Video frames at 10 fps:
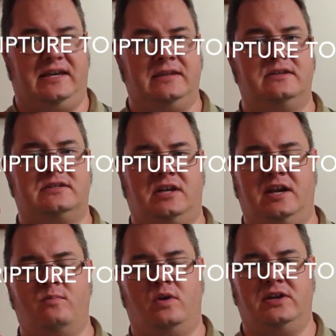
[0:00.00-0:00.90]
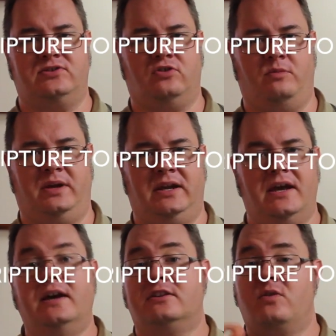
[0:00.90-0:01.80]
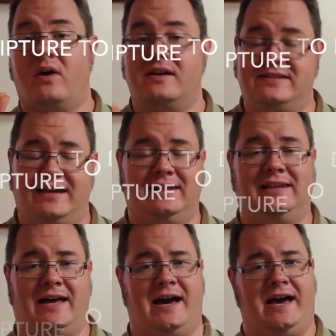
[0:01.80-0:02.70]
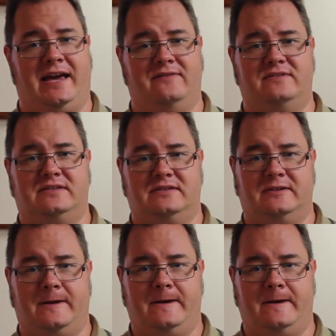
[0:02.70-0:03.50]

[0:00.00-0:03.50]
in the Sunday morning sermon to our daily lives?